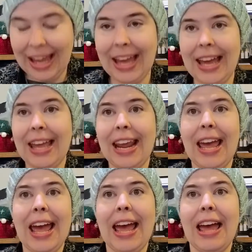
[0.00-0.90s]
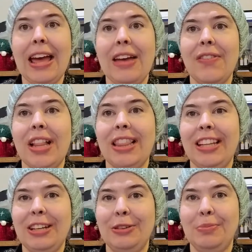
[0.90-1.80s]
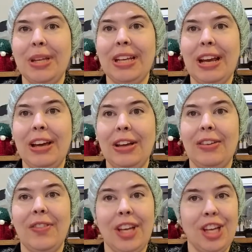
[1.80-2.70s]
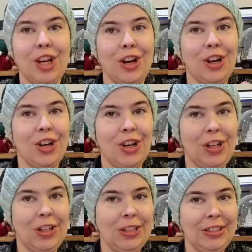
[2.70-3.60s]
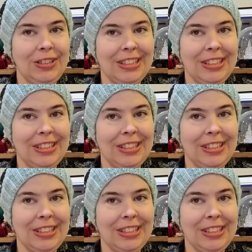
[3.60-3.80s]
and I have a little bit of a yarn haul.